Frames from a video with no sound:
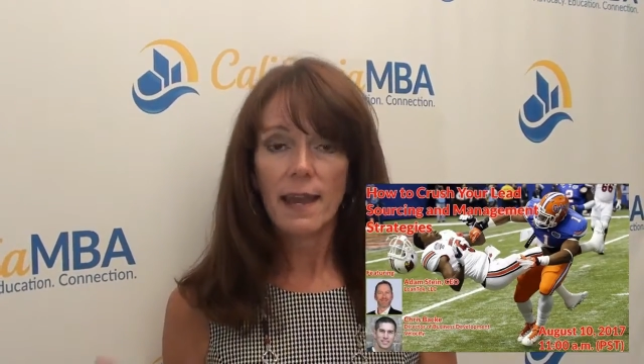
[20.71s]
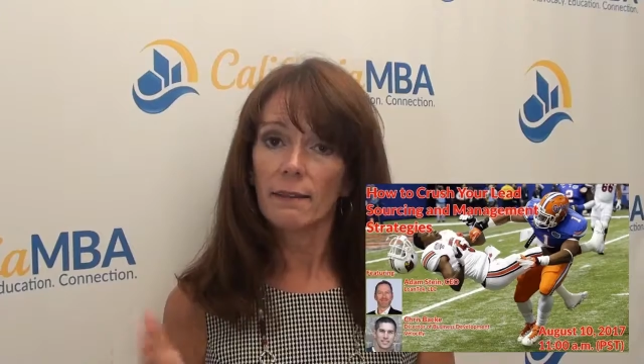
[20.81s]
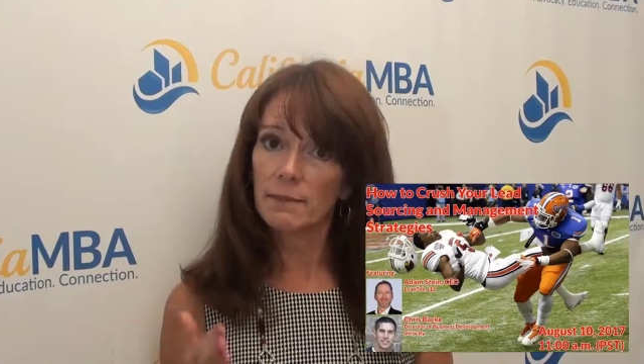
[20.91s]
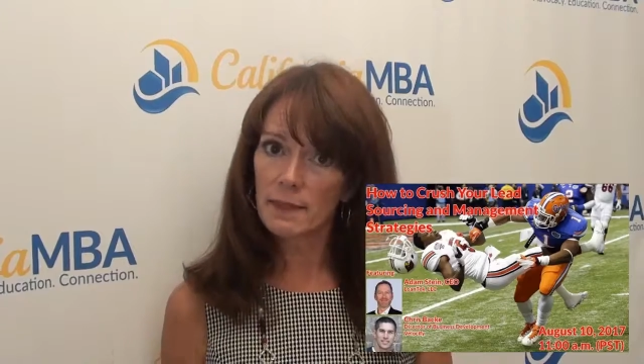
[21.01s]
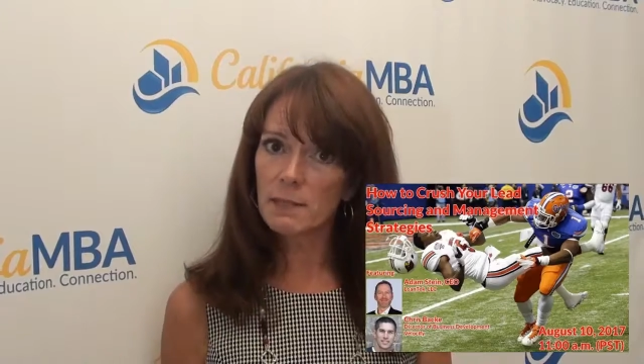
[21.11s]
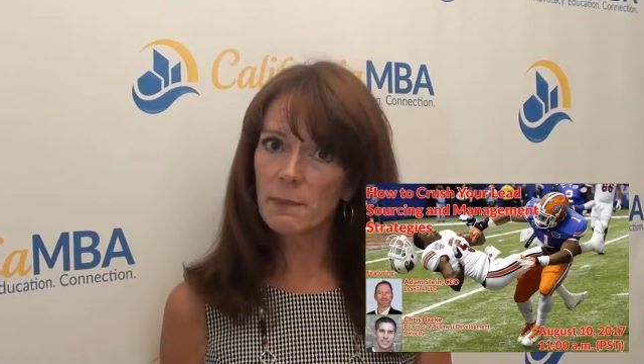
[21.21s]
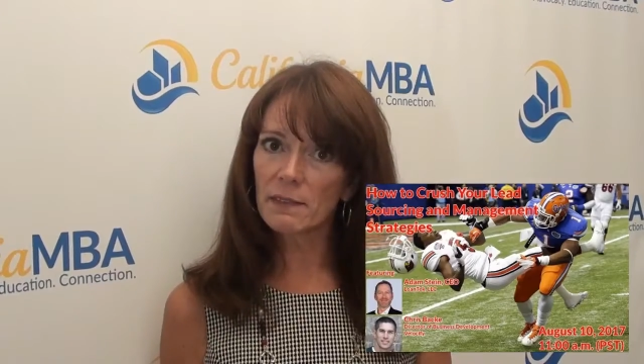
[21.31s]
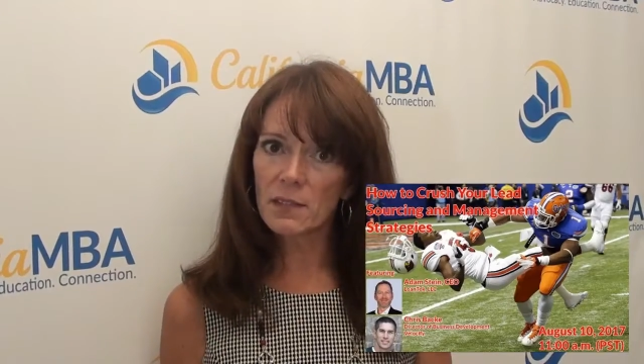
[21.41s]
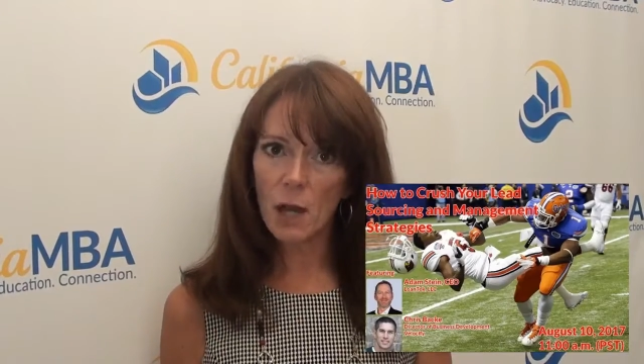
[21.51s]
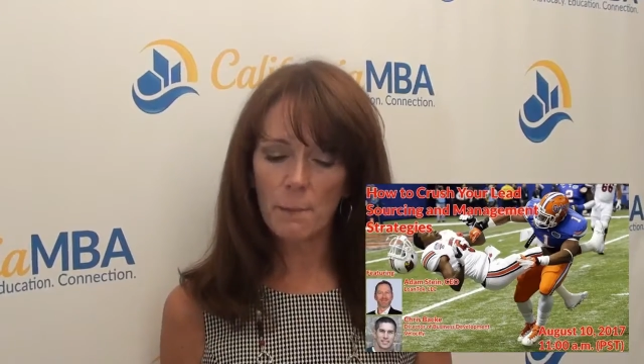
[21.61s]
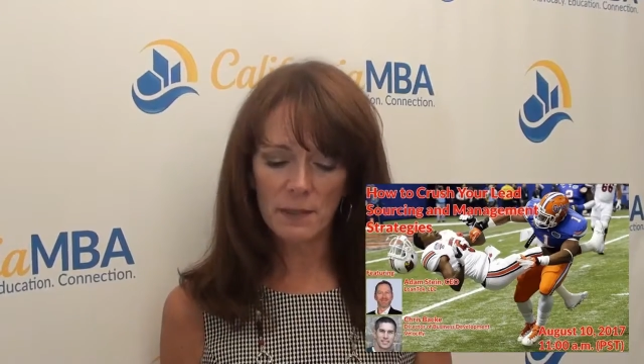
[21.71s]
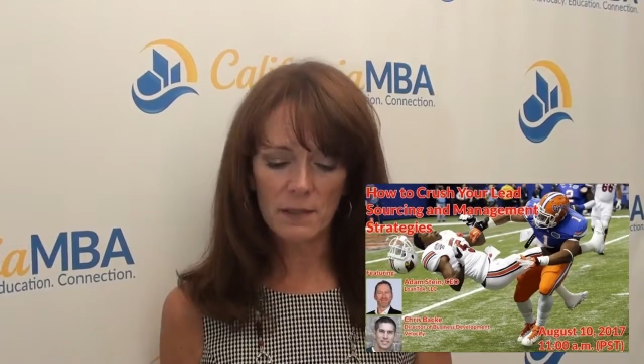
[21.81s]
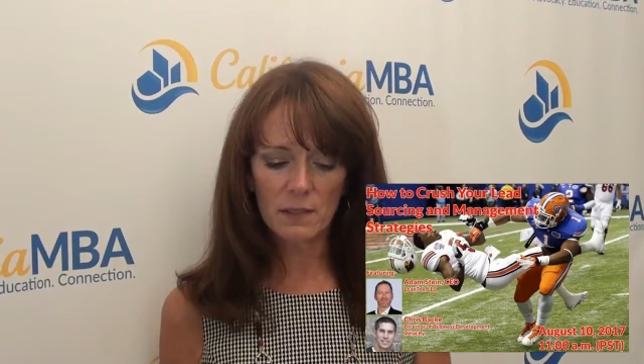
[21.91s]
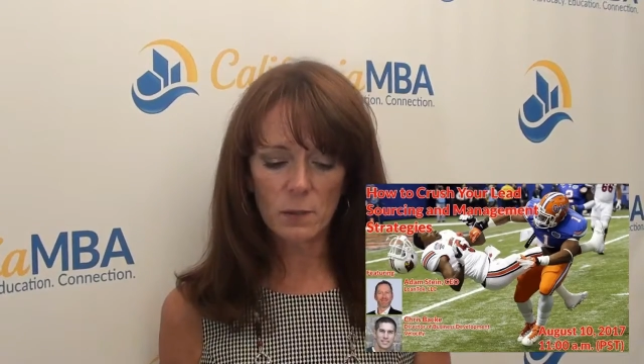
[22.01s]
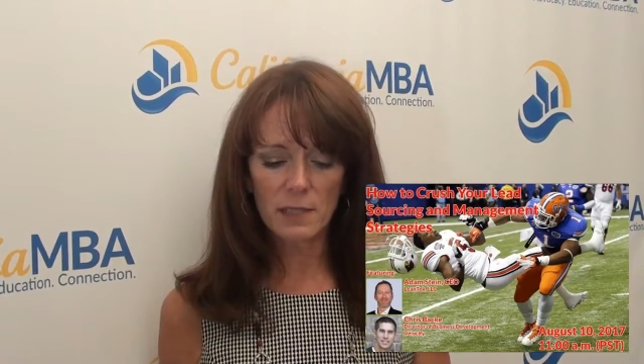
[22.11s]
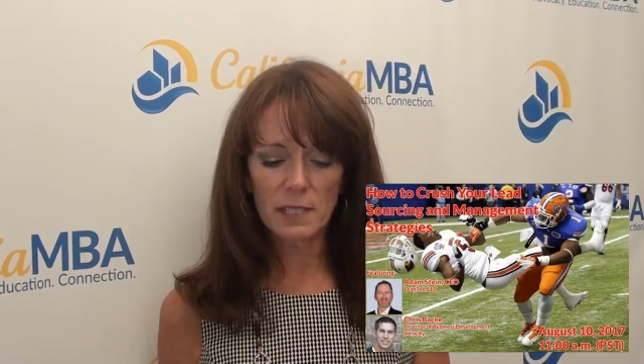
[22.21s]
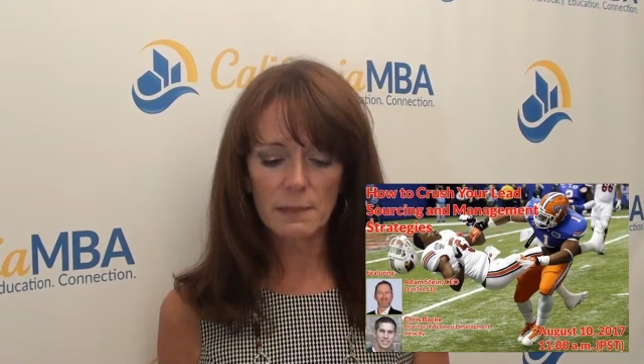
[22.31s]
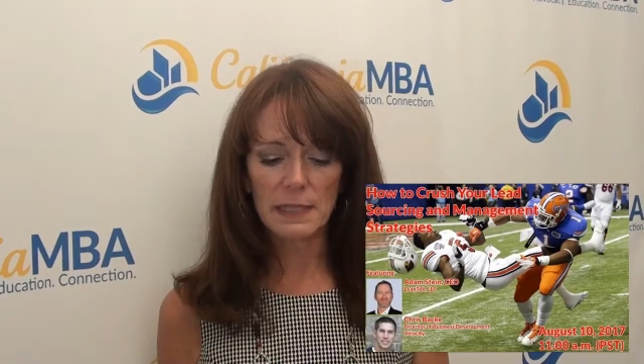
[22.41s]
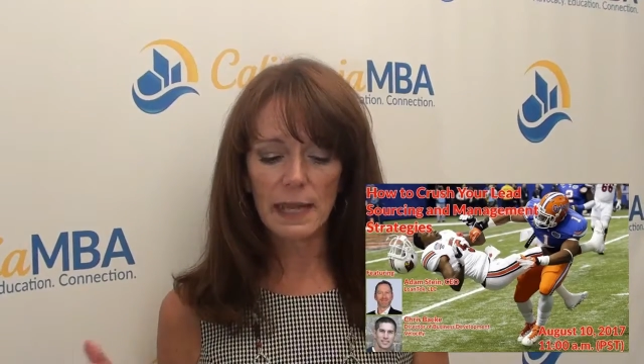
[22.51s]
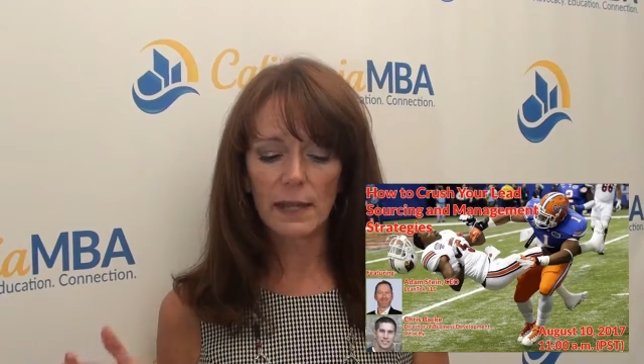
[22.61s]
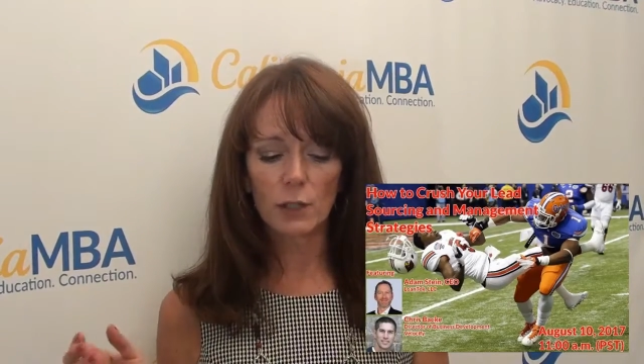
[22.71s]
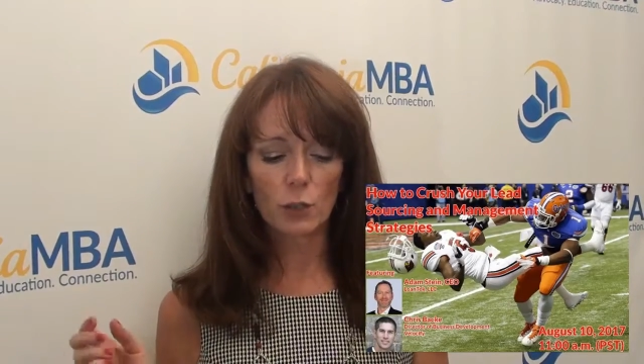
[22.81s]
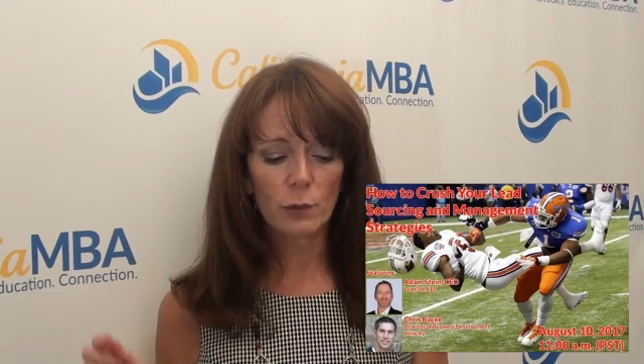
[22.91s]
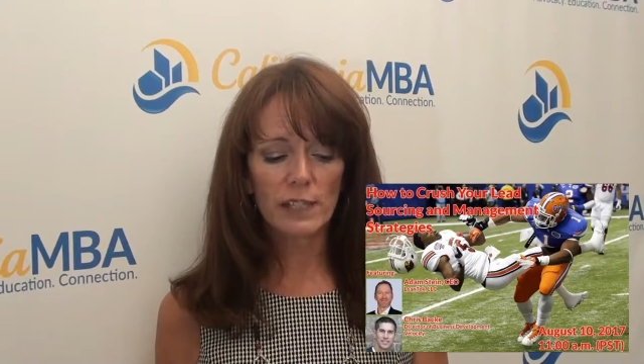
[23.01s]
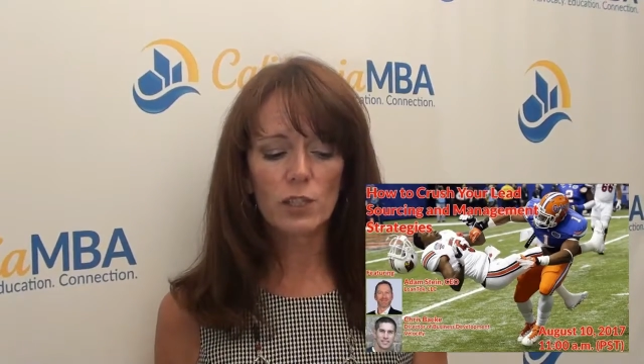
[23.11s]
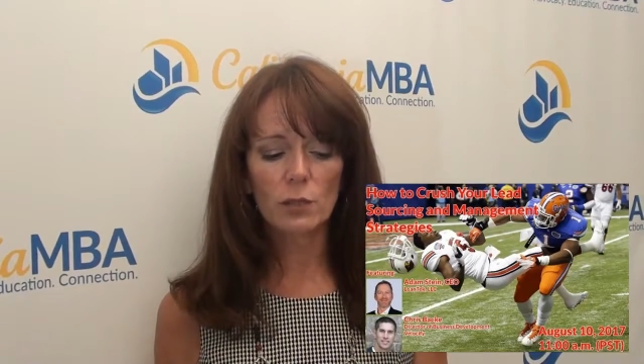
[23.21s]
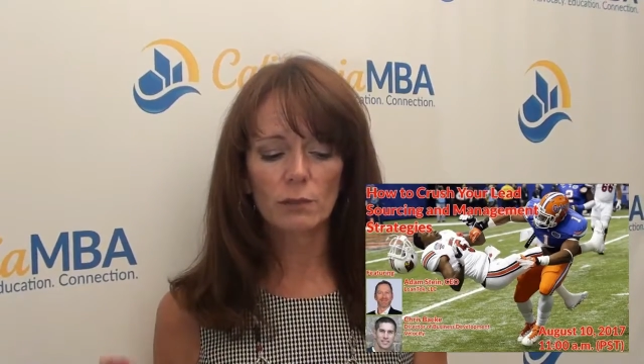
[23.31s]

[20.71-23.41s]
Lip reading: And this month's topic is going to be how to crush